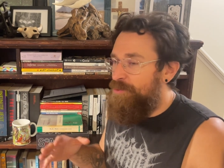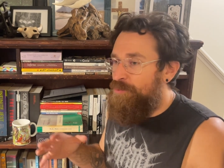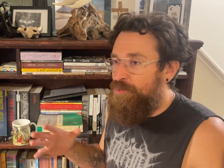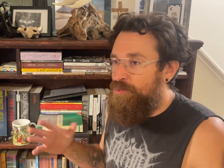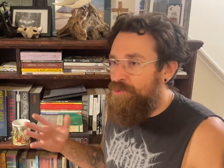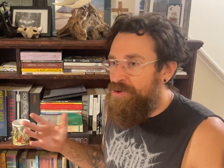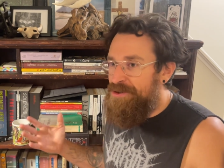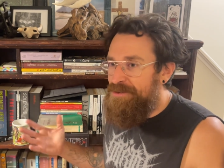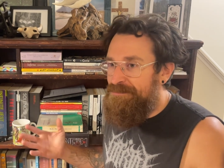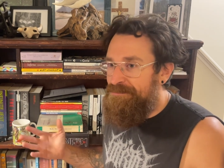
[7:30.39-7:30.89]

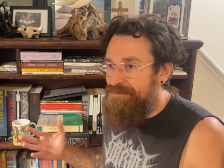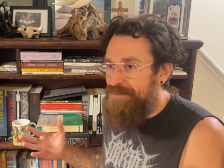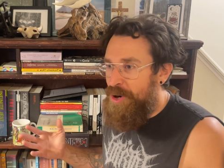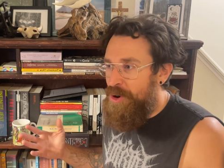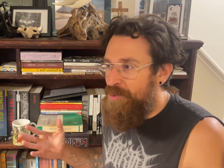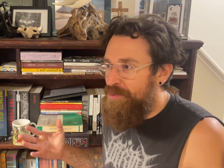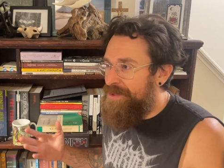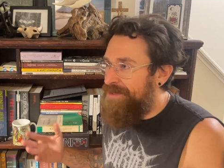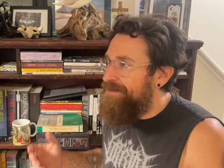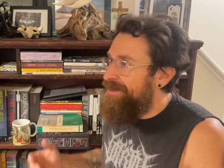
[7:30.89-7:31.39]
wooden
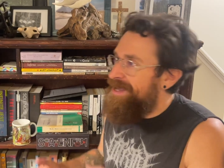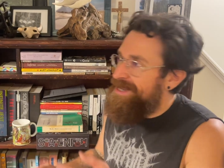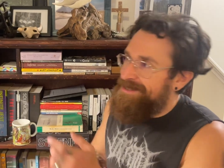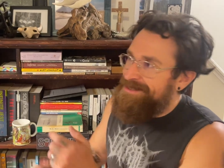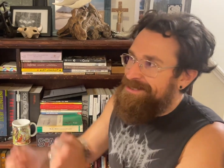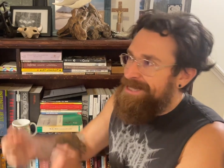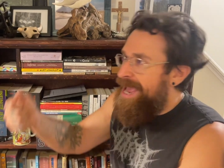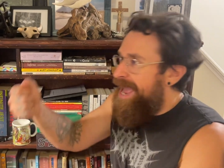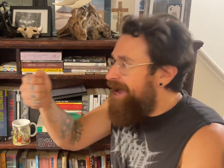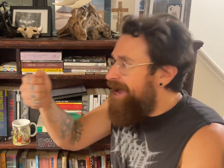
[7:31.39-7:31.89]
boat and like
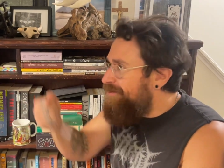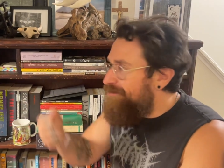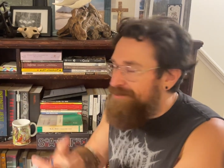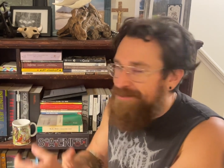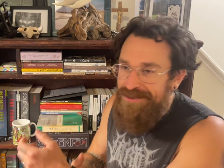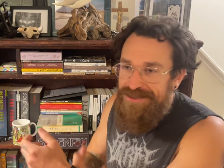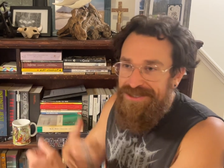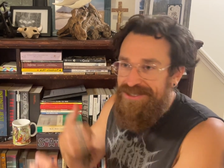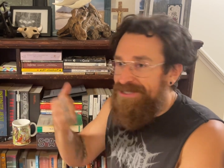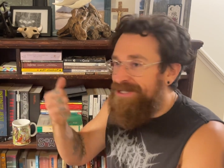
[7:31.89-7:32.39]

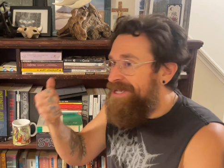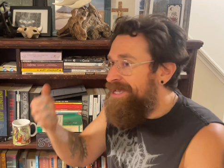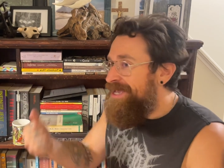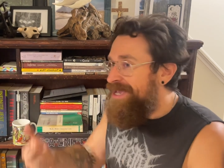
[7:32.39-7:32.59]
tackles,